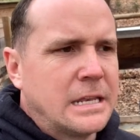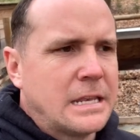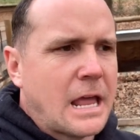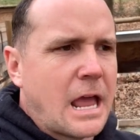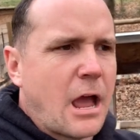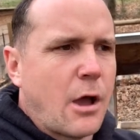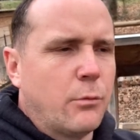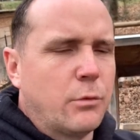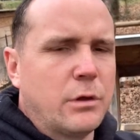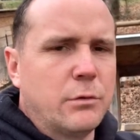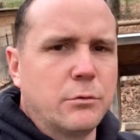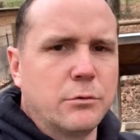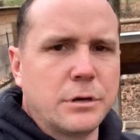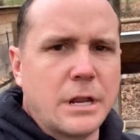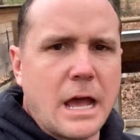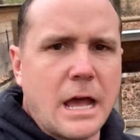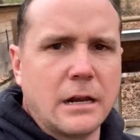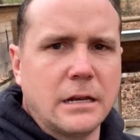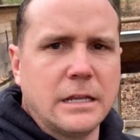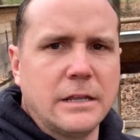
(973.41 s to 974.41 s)
Now, we will
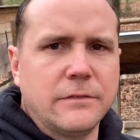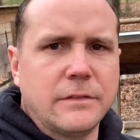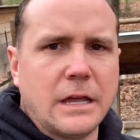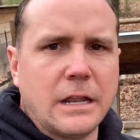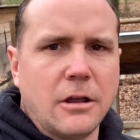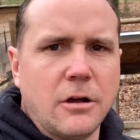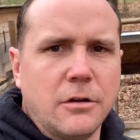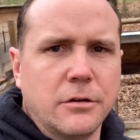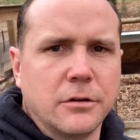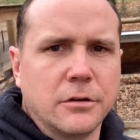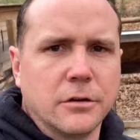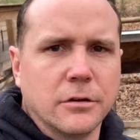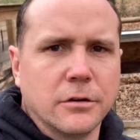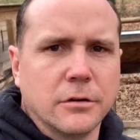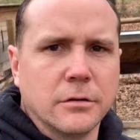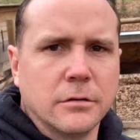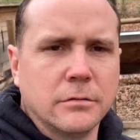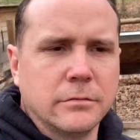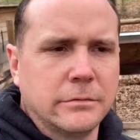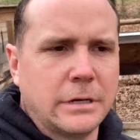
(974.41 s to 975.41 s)
not leave that on
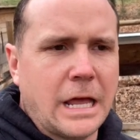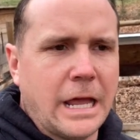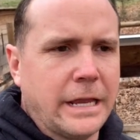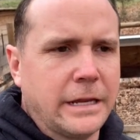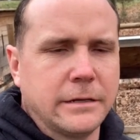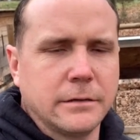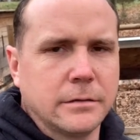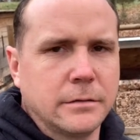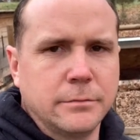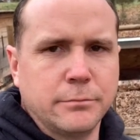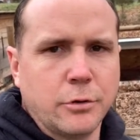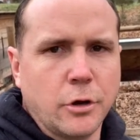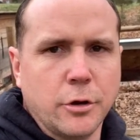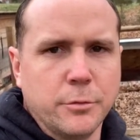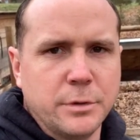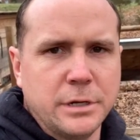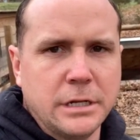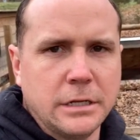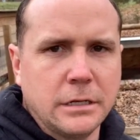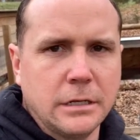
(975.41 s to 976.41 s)
her like
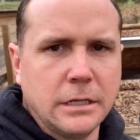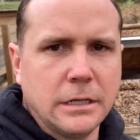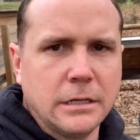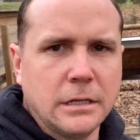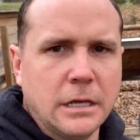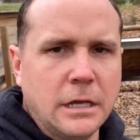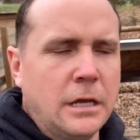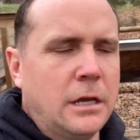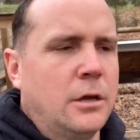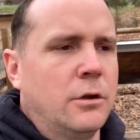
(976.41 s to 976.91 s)
permanently.